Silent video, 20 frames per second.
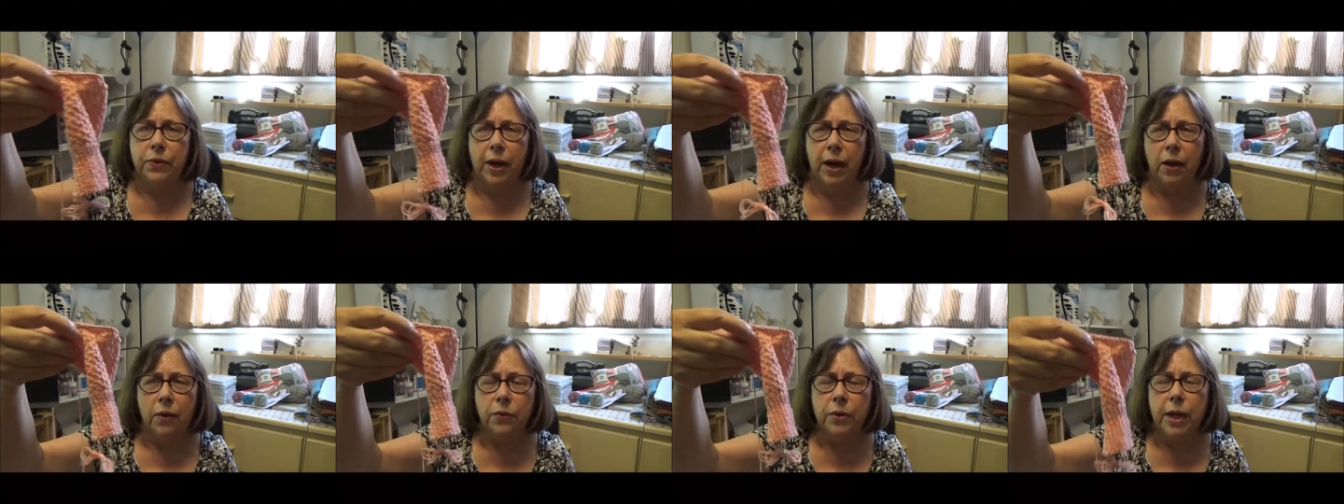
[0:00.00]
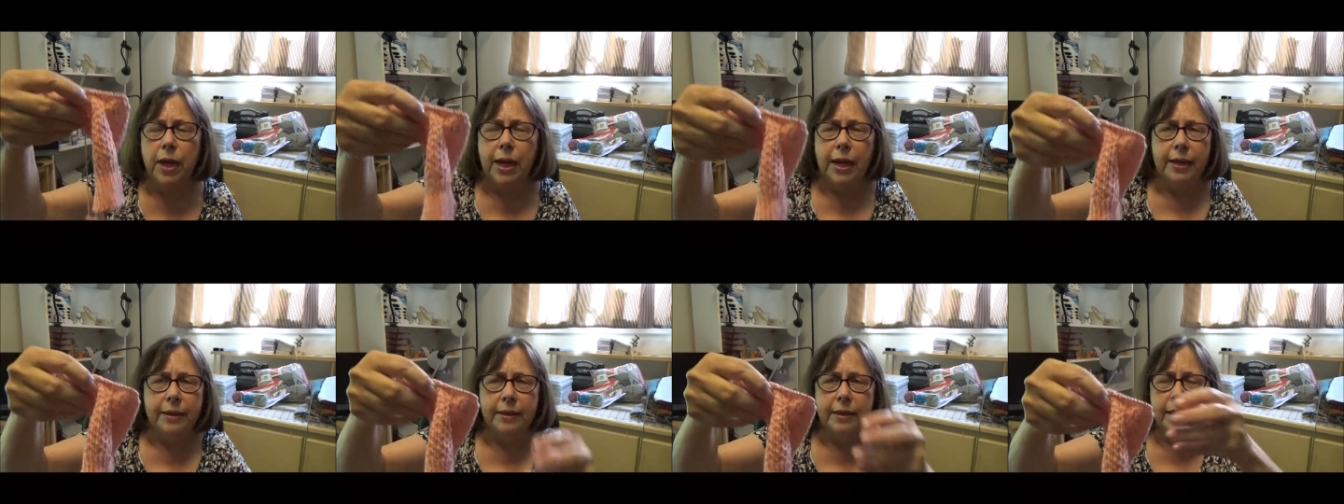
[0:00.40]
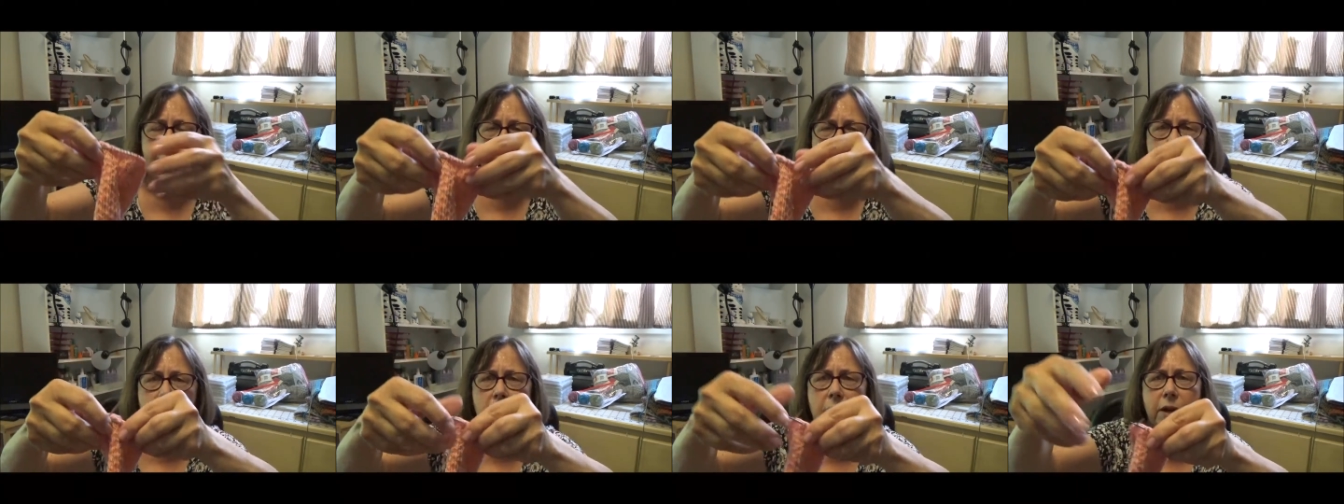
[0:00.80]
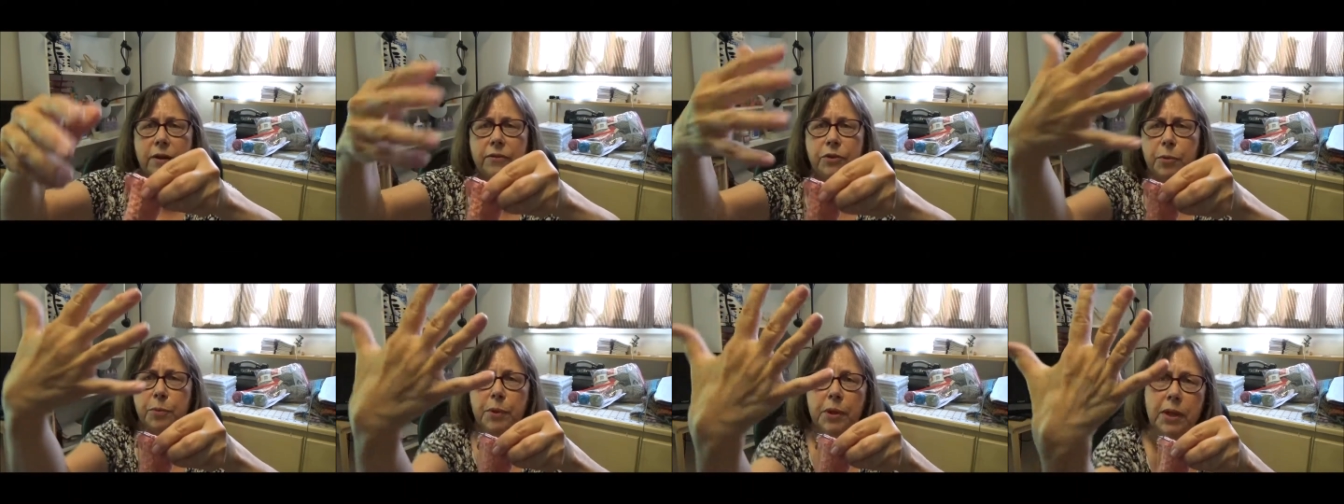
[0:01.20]
round. It's not
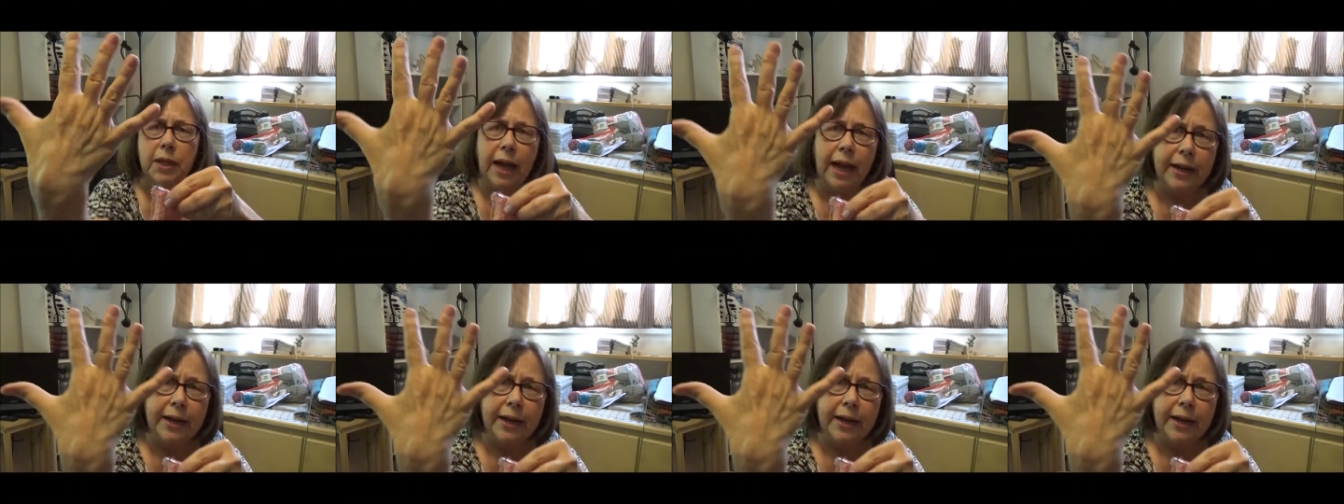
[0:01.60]
uncomfortable.